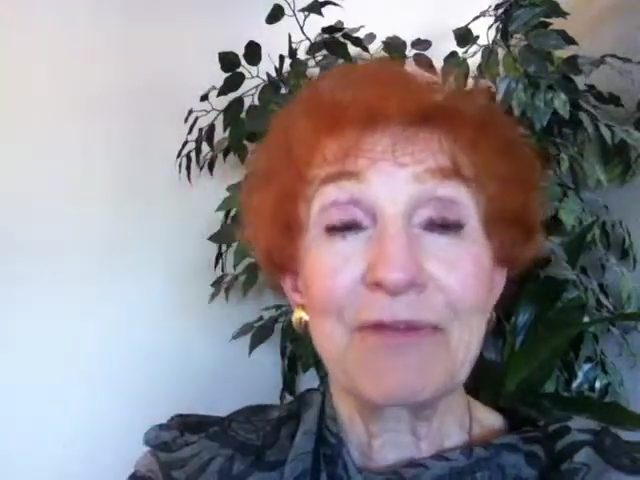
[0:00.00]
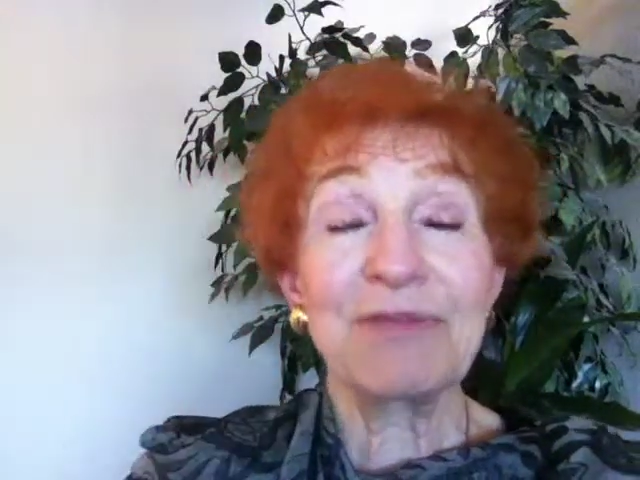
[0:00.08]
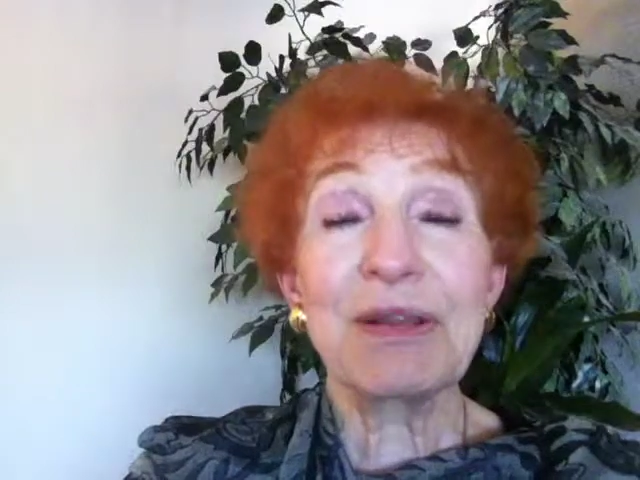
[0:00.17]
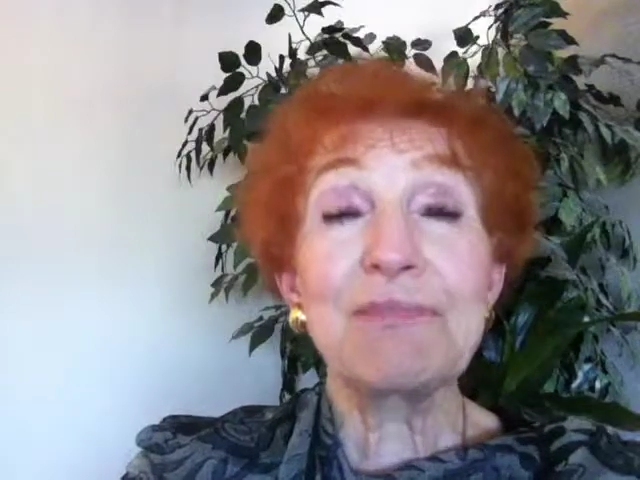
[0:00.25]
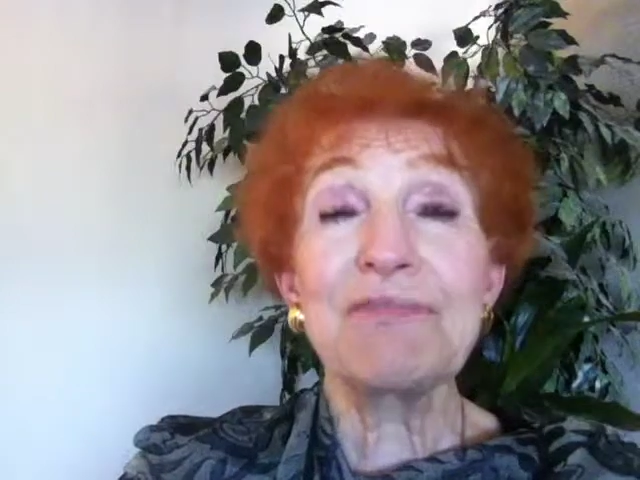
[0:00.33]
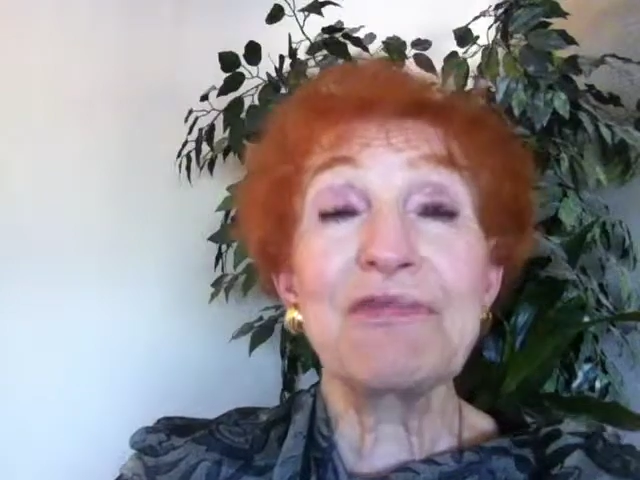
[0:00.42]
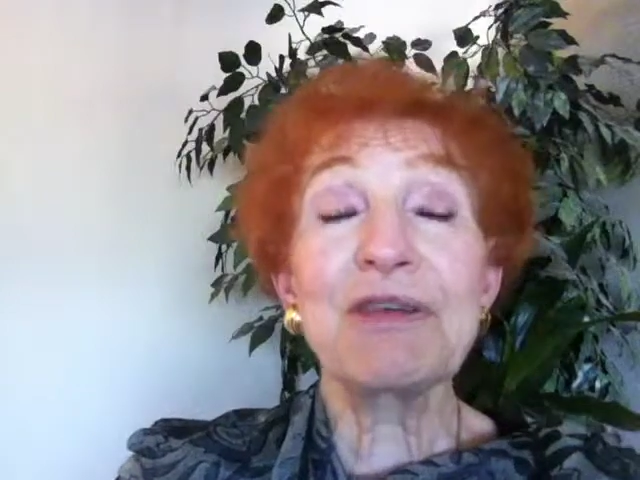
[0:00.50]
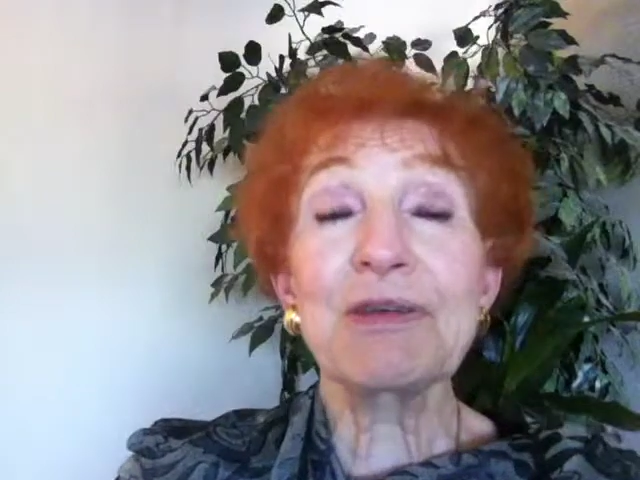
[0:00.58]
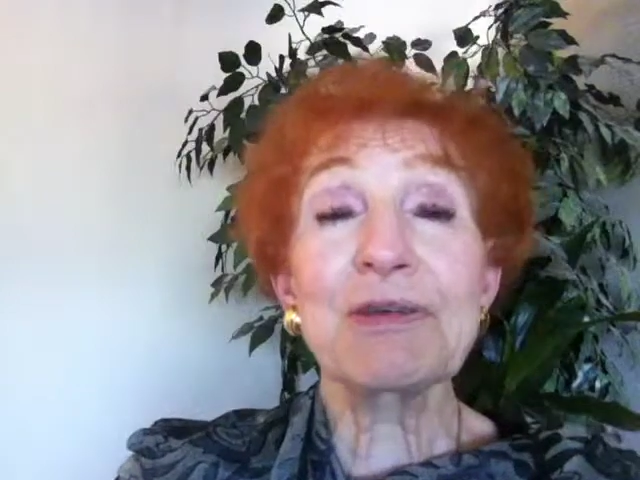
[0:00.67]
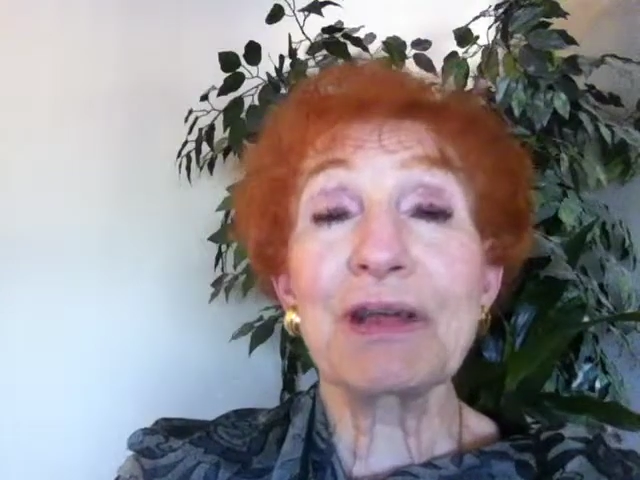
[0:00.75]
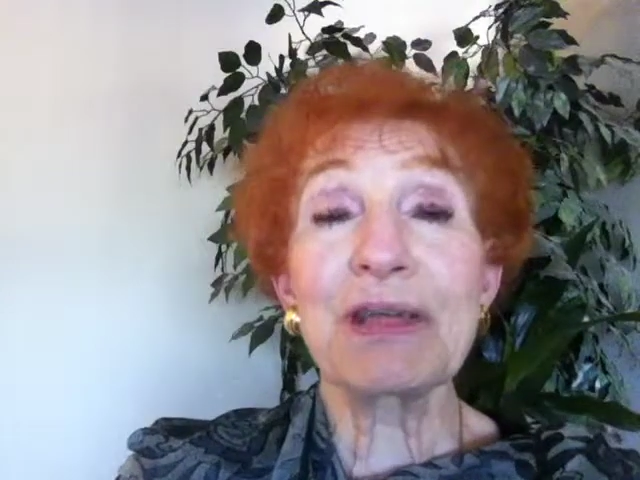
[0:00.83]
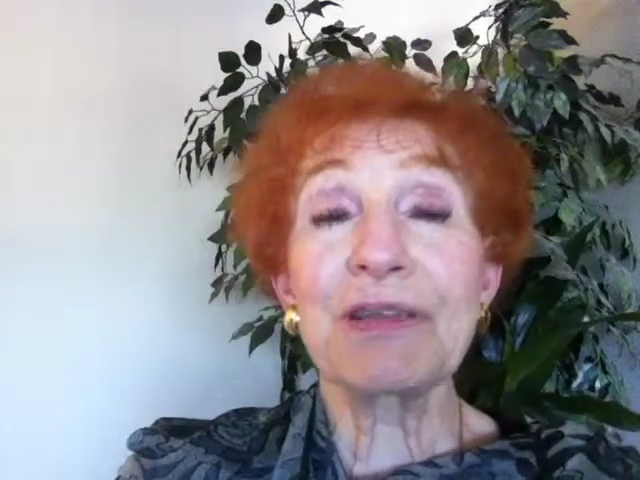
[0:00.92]
Flip
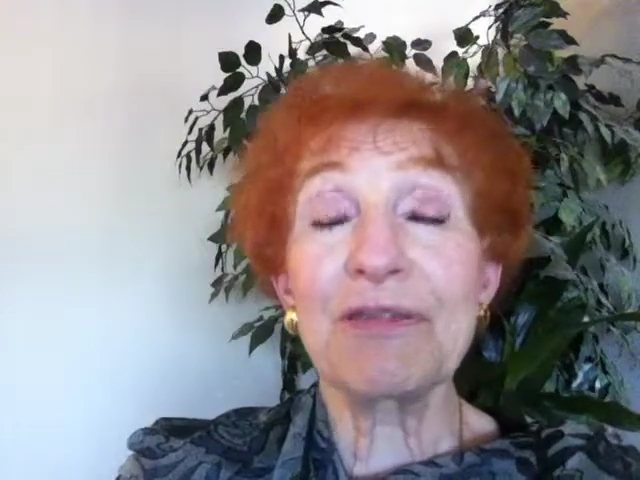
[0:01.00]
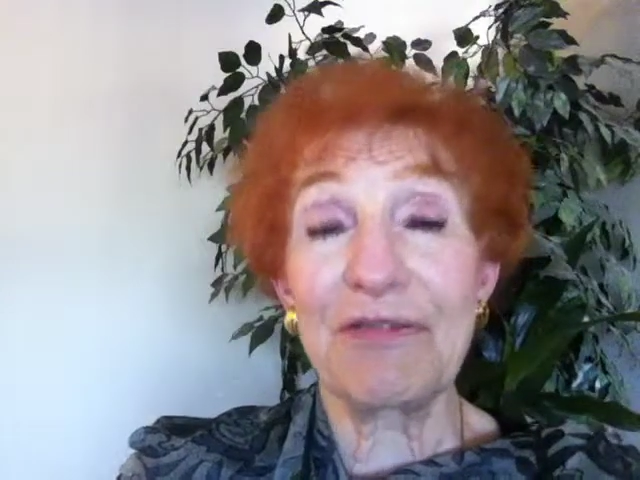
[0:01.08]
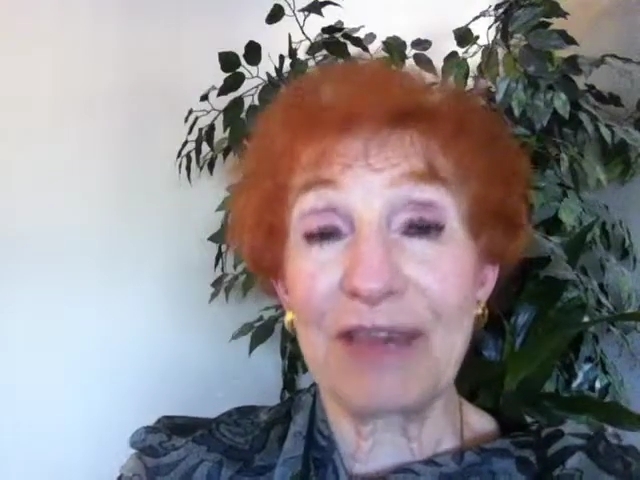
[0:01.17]
fear in the